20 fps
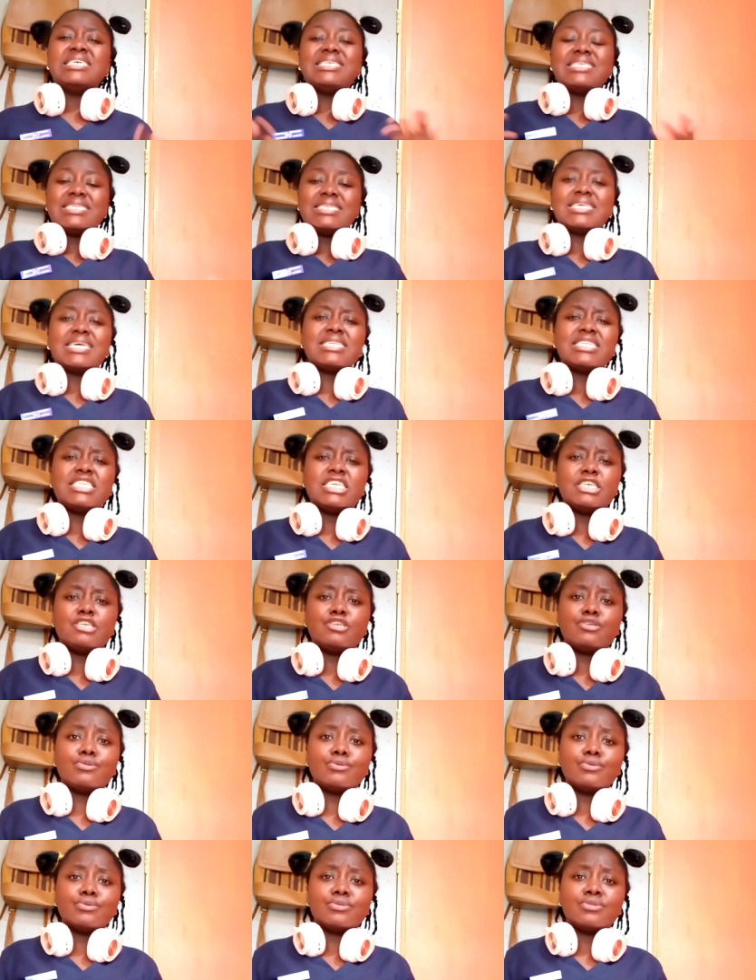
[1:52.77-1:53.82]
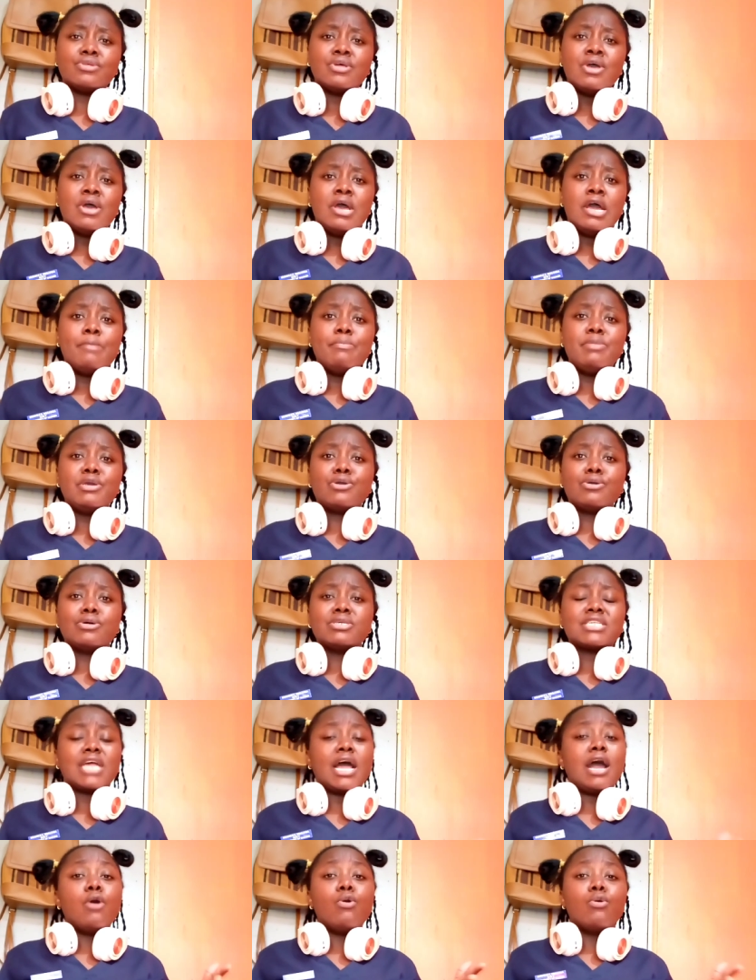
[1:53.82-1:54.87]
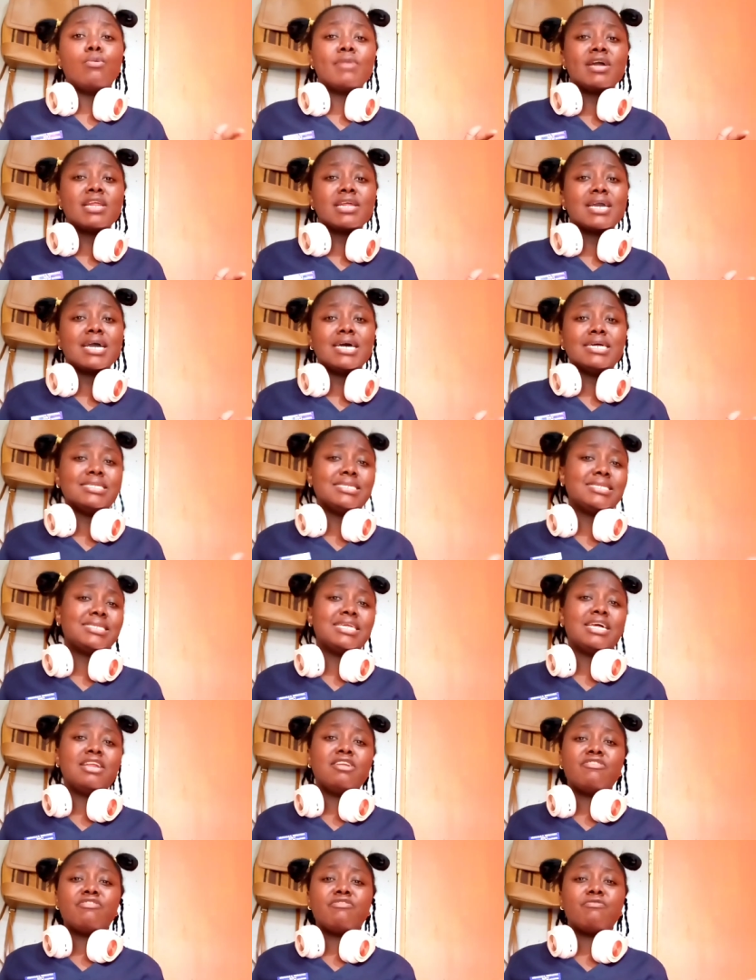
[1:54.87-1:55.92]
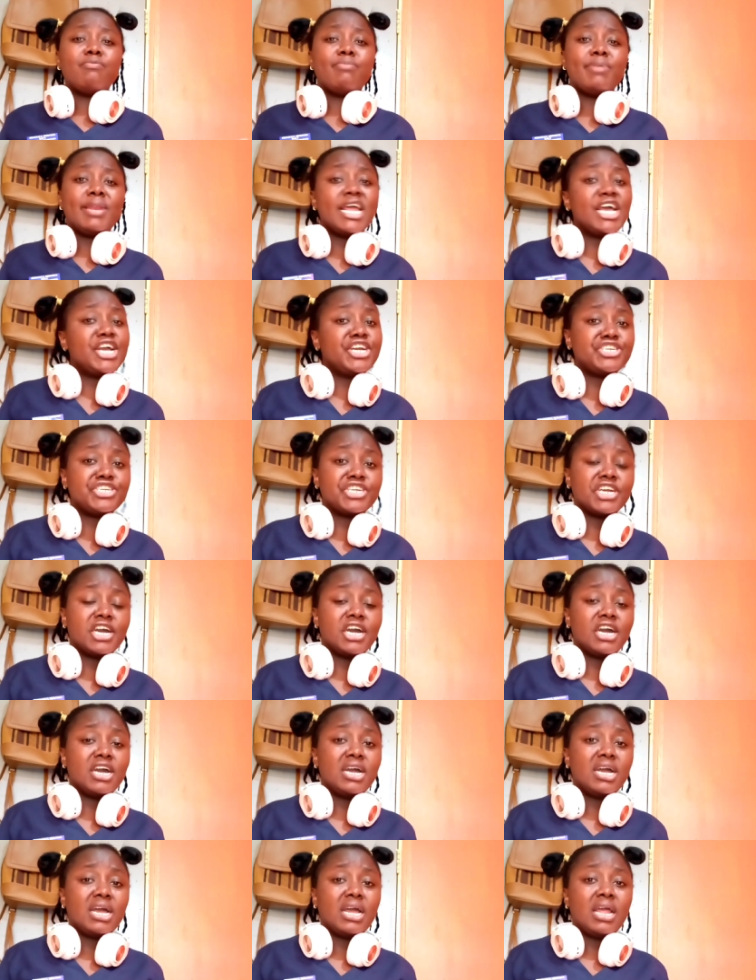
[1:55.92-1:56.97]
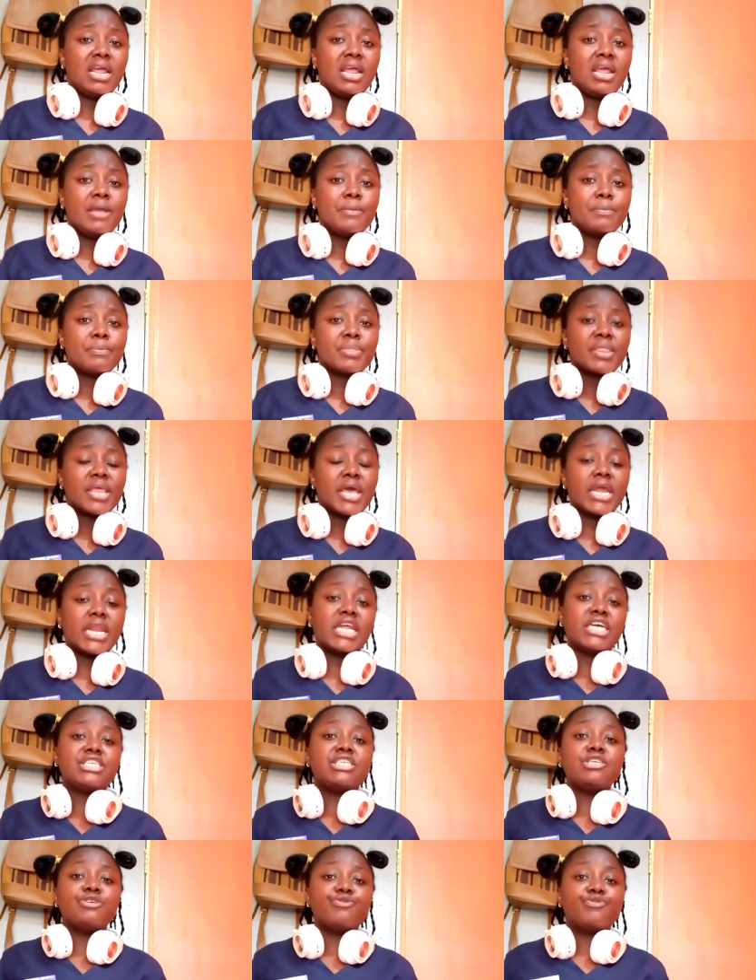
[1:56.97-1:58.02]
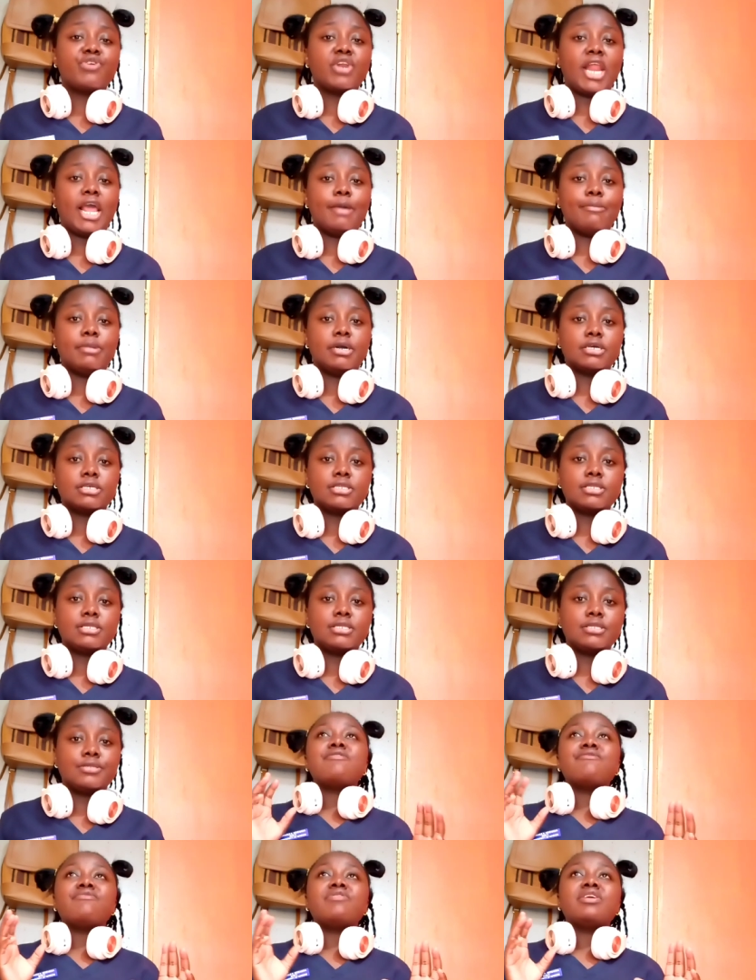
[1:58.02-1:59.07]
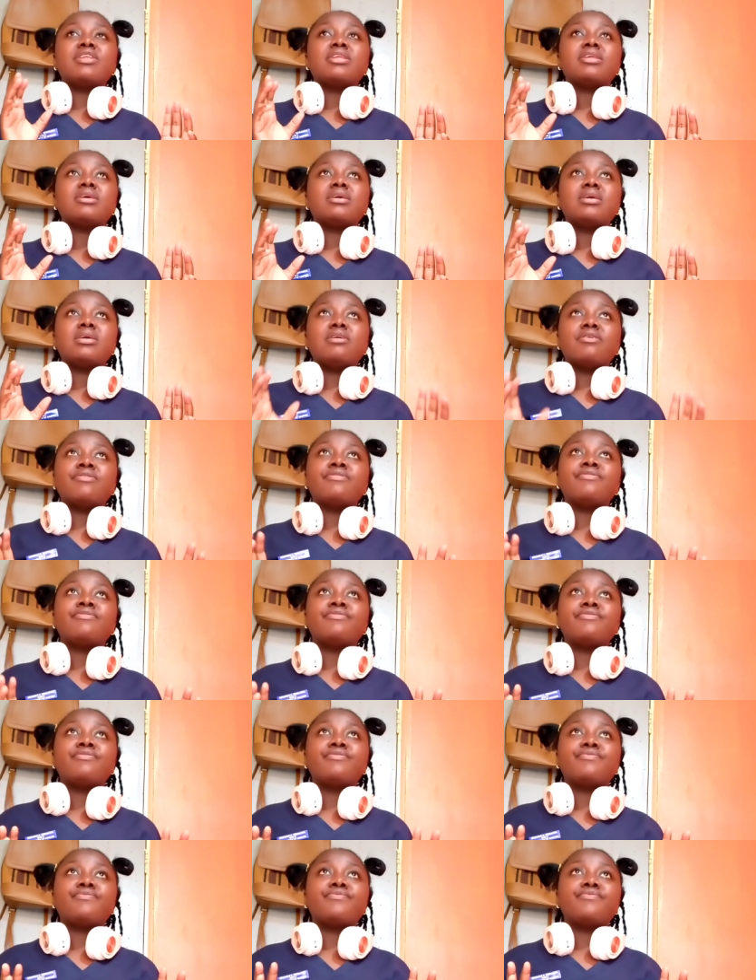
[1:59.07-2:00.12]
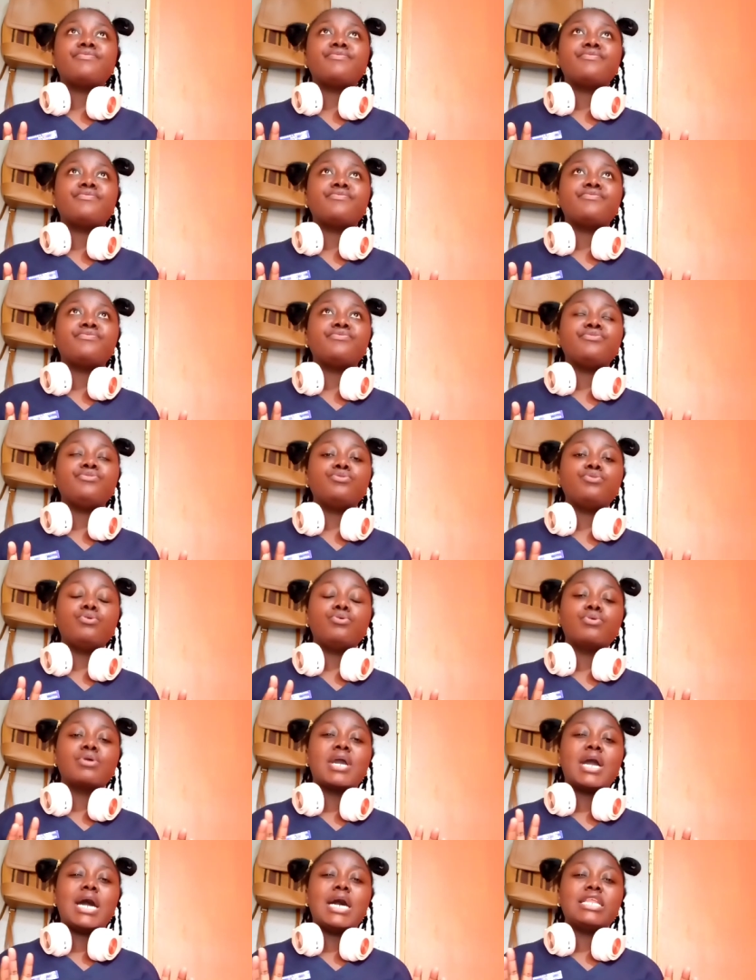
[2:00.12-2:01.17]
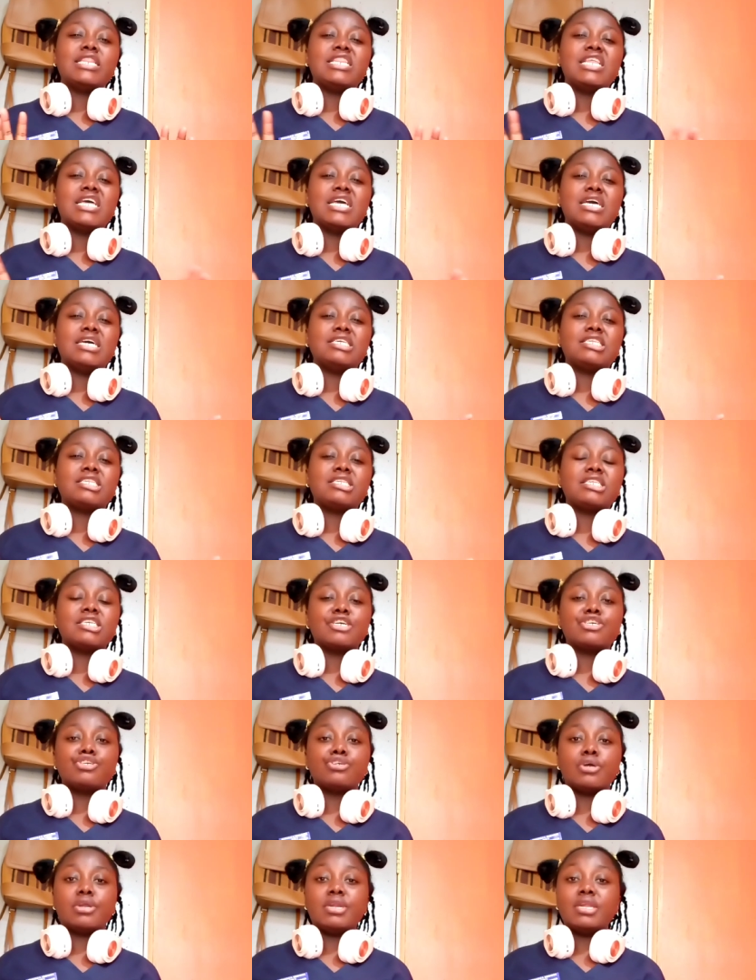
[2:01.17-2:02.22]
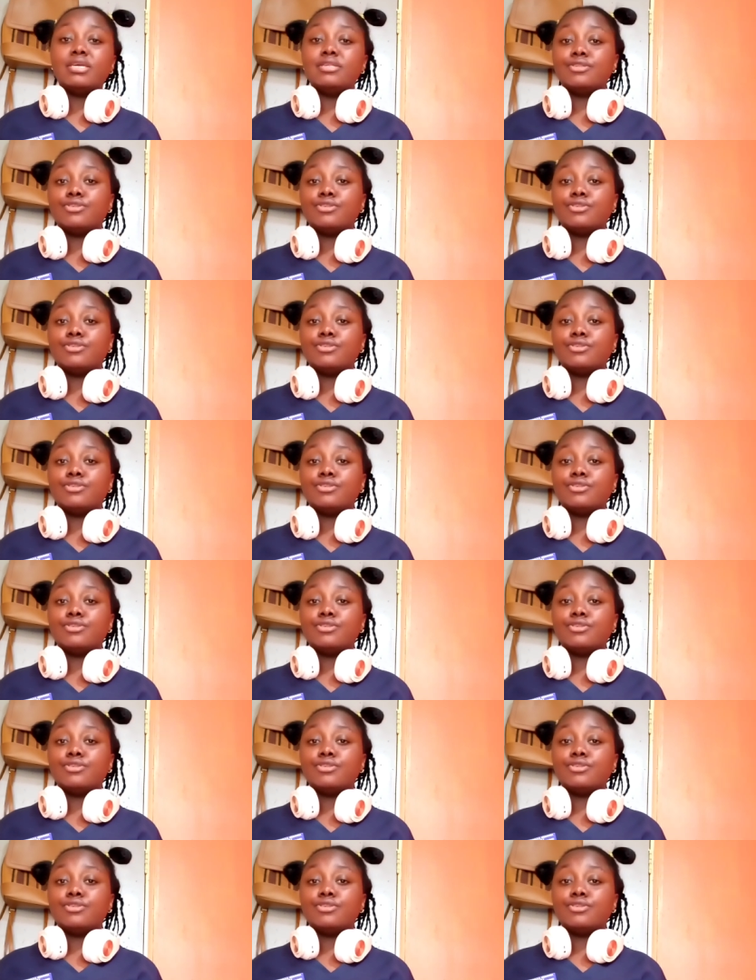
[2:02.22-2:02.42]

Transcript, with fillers: it is just the truth, because a woman can self-pleasure and achieve climax. Even if you look at the sexual